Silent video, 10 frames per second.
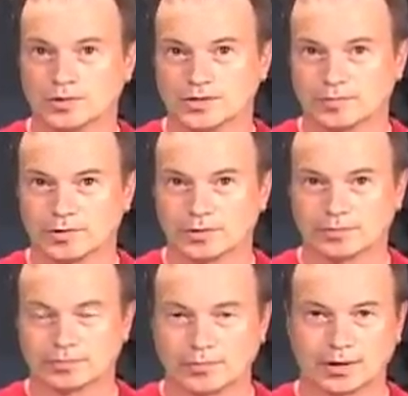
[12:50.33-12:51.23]
Some of the
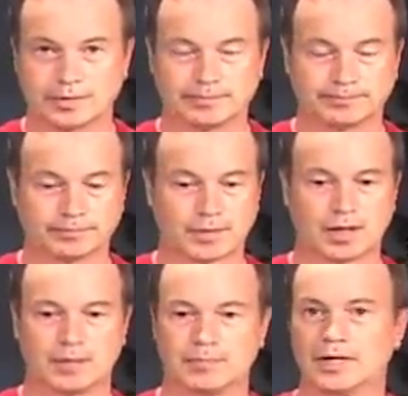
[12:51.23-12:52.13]

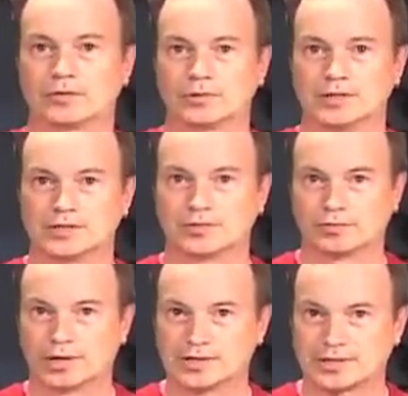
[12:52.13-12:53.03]
bakeries in
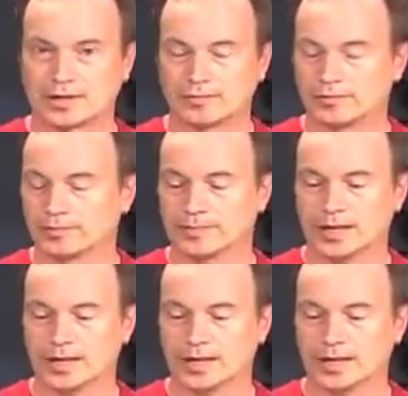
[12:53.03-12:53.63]
France have them.